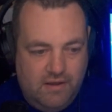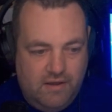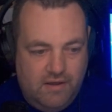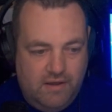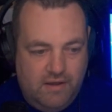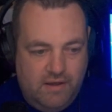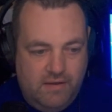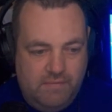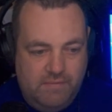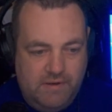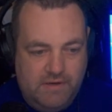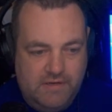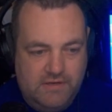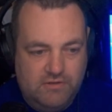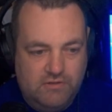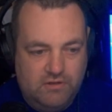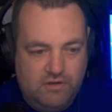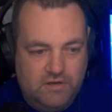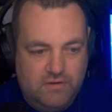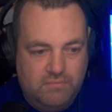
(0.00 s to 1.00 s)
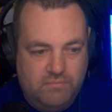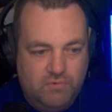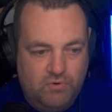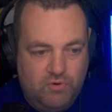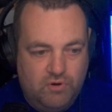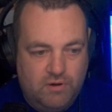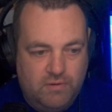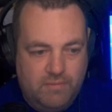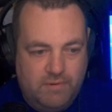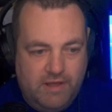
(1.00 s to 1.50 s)
And you learn
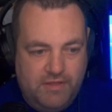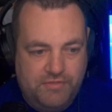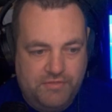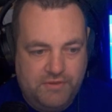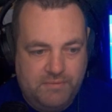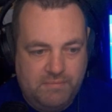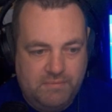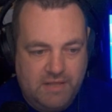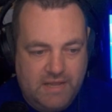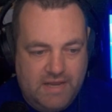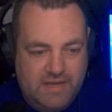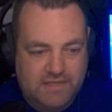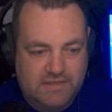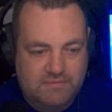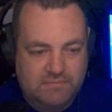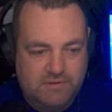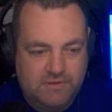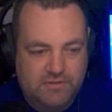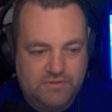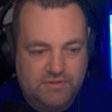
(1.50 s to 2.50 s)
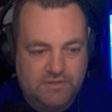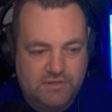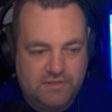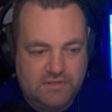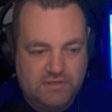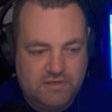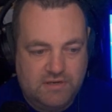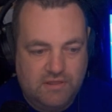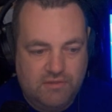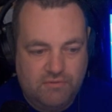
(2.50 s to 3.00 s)
more about the blacksmith. There's
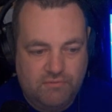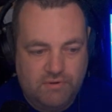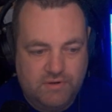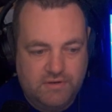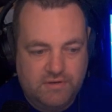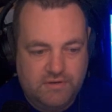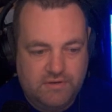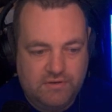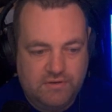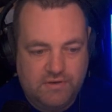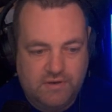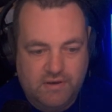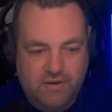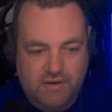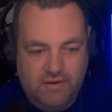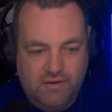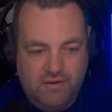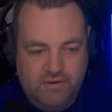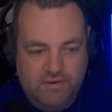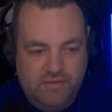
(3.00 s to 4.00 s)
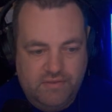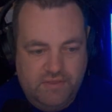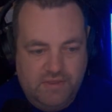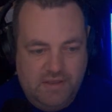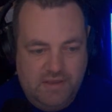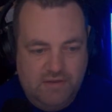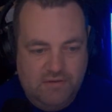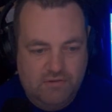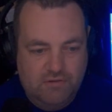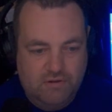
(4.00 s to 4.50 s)
another one
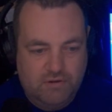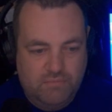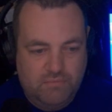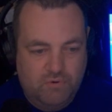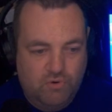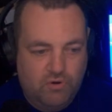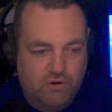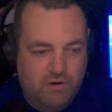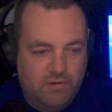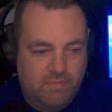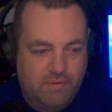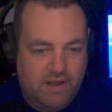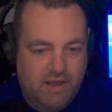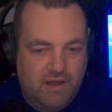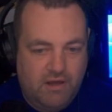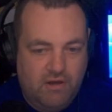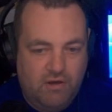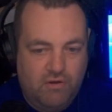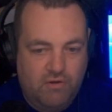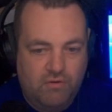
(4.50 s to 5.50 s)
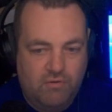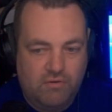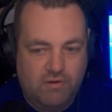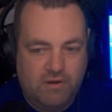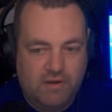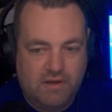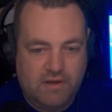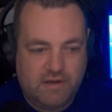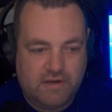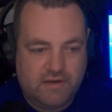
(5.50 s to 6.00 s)
that you learn more about
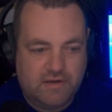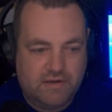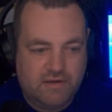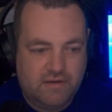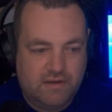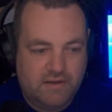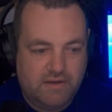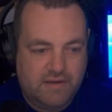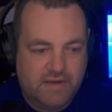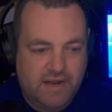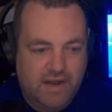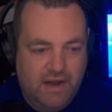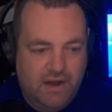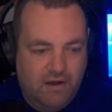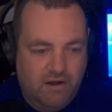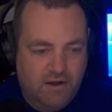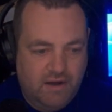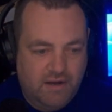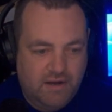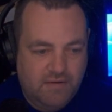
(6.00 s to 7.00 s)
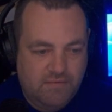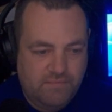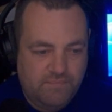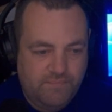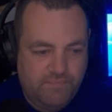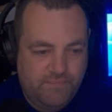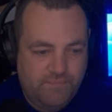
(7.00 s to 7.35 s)
Karen.